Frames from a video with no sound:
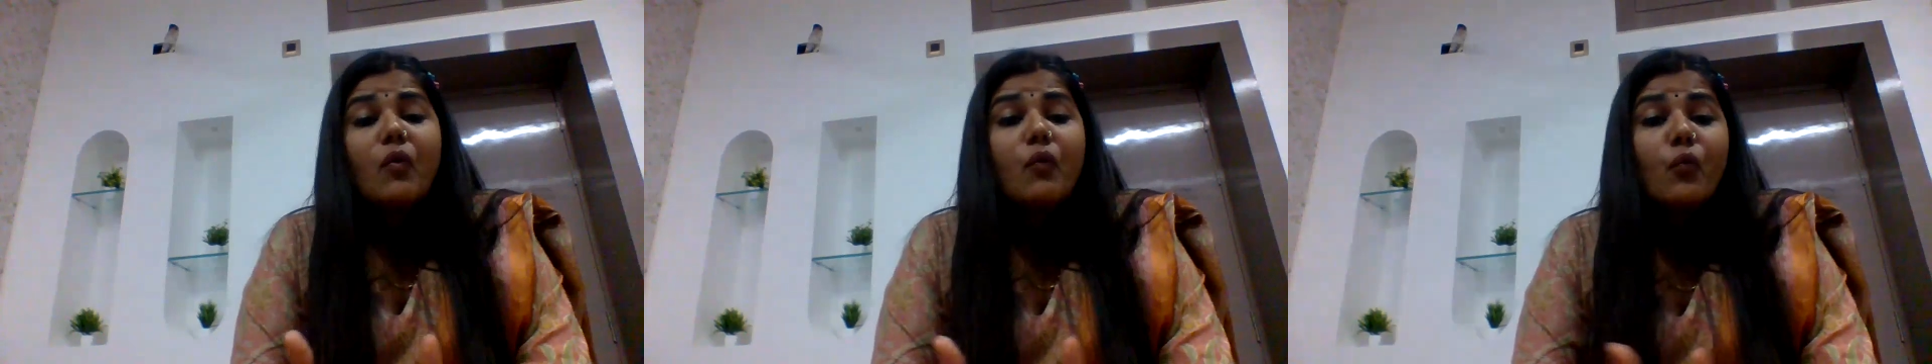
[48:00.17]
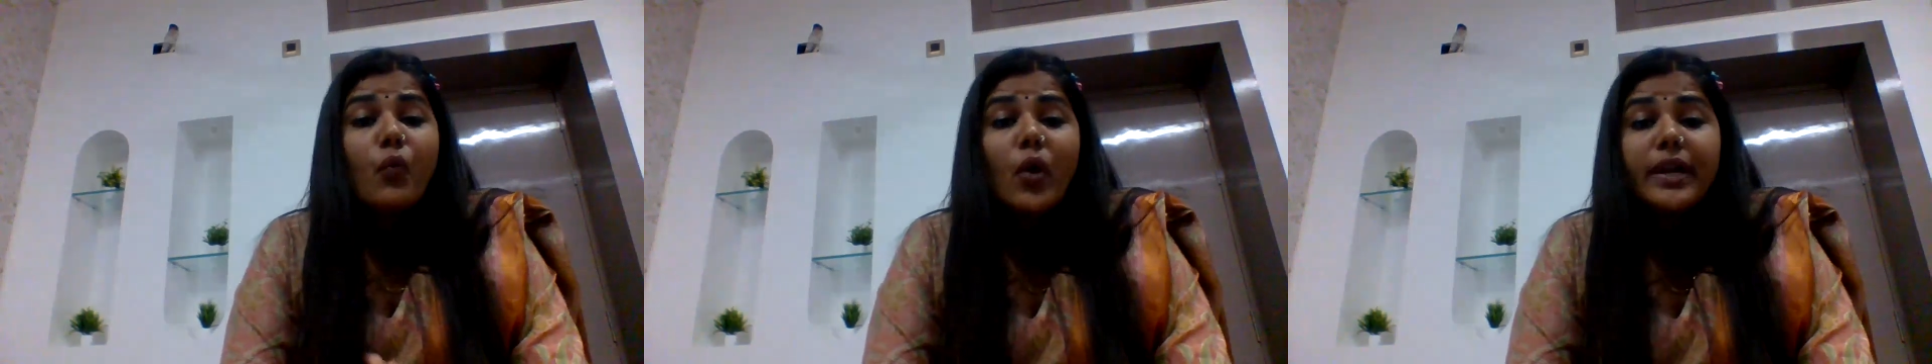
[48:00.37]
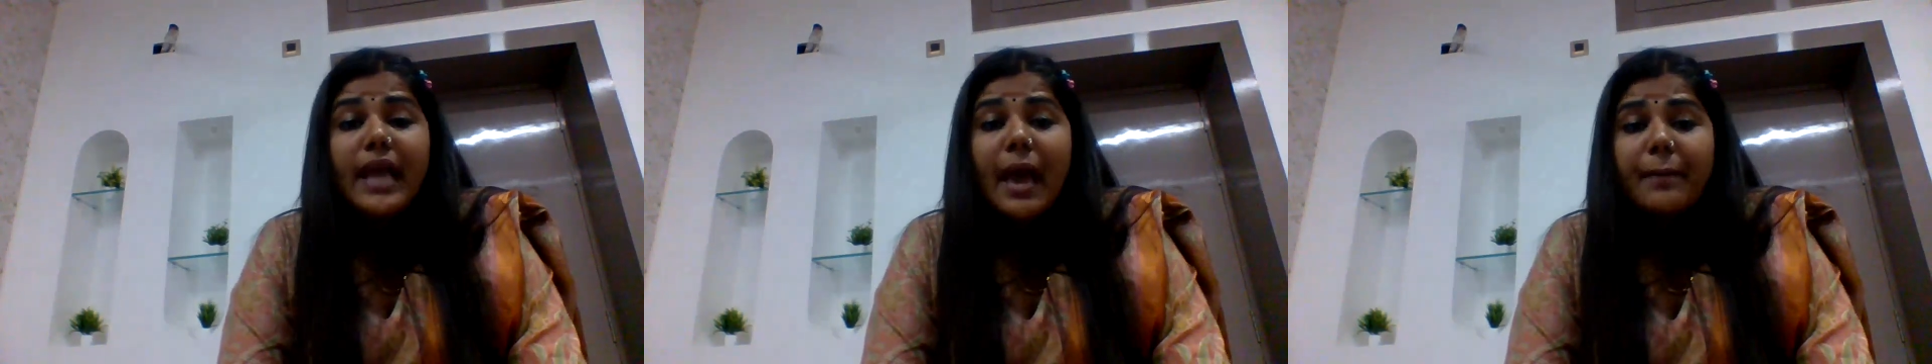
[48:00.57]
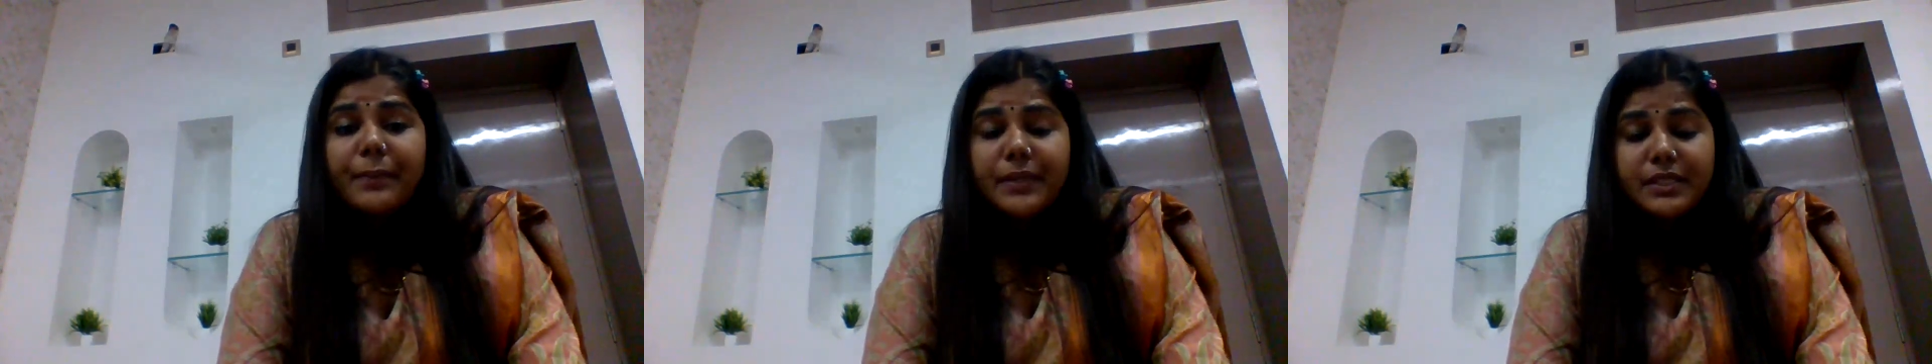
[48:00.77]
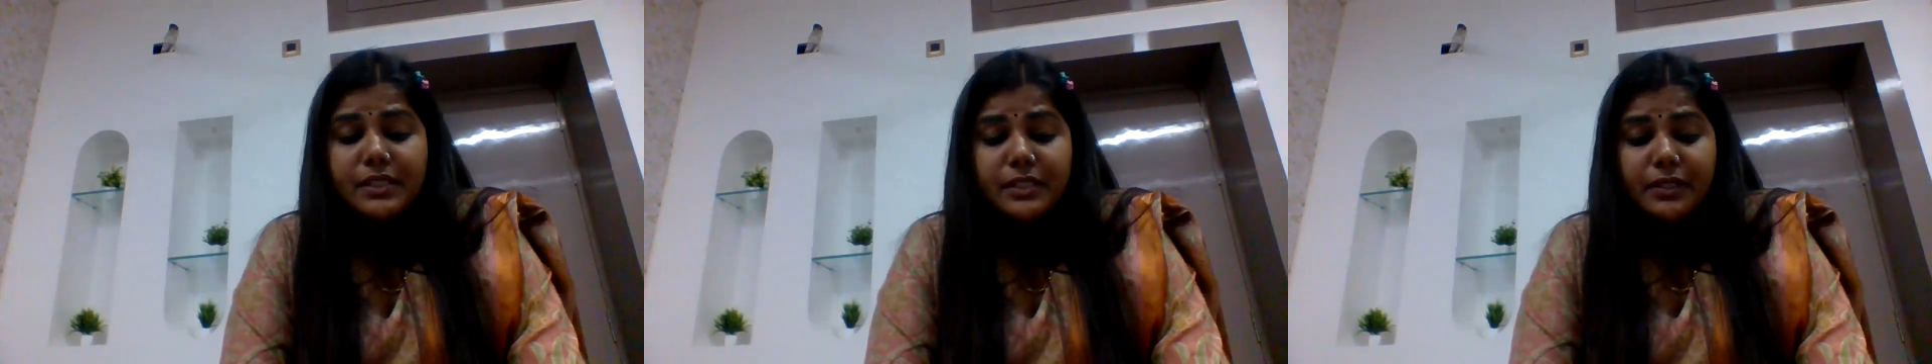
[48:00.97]
what
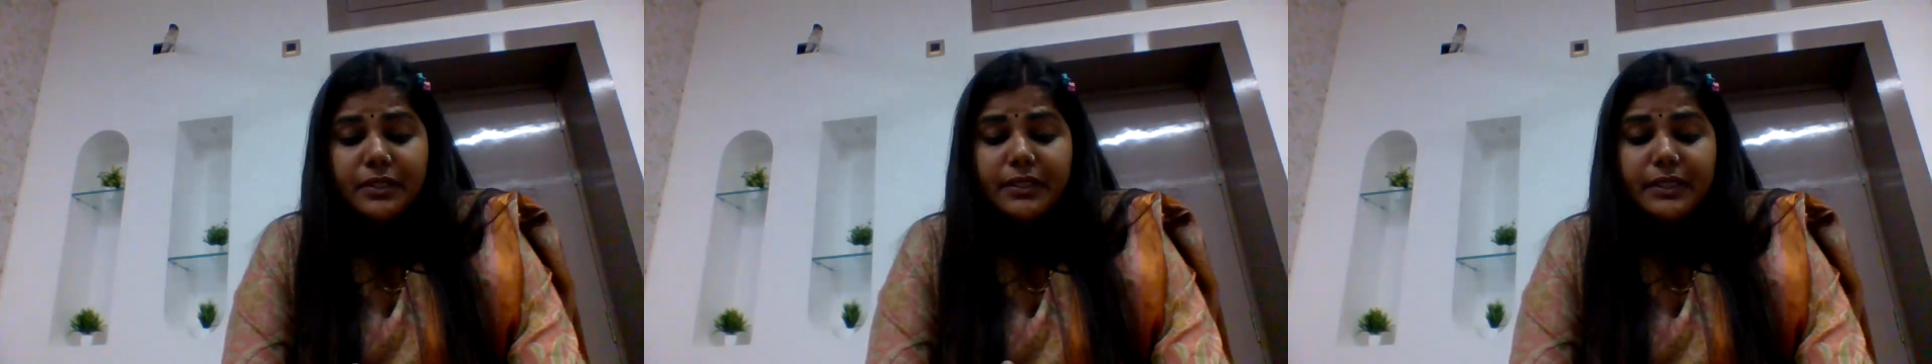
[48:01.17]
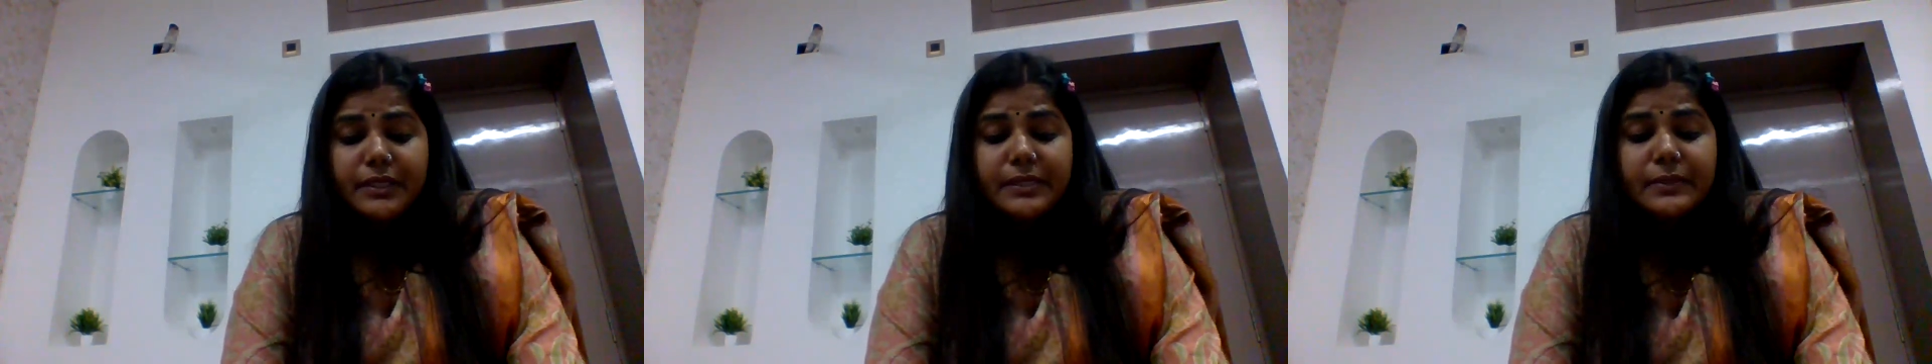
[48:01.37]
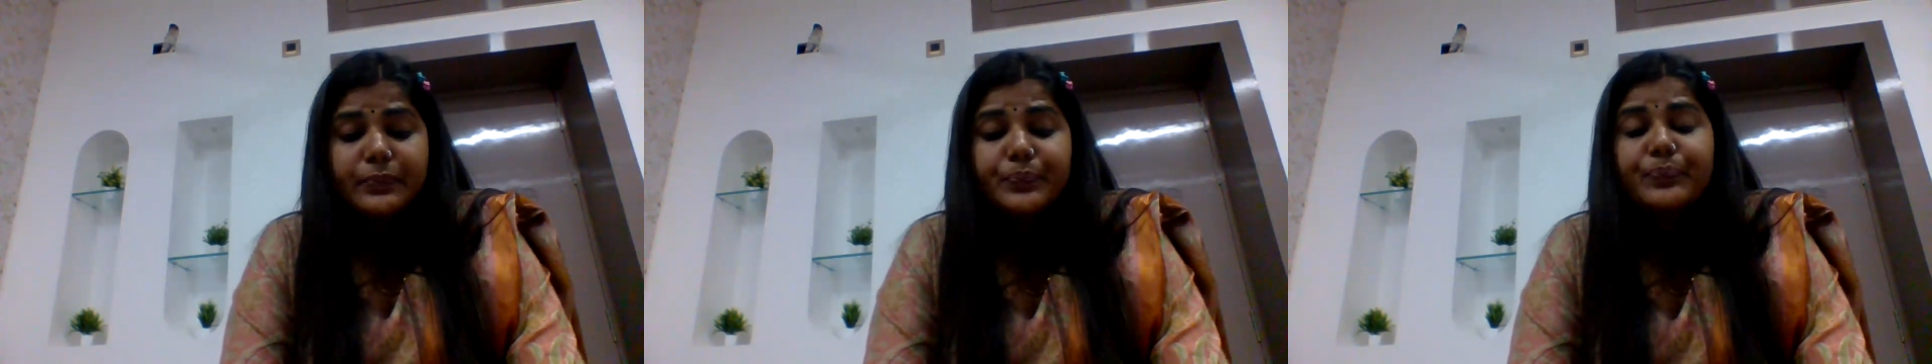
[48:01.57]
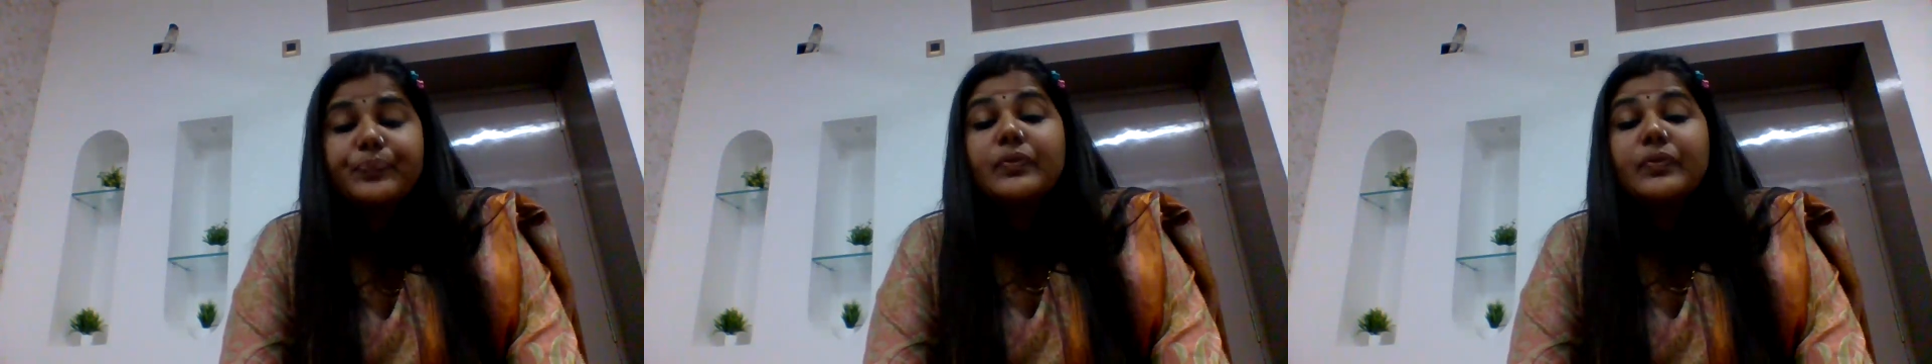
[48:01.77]
happens here is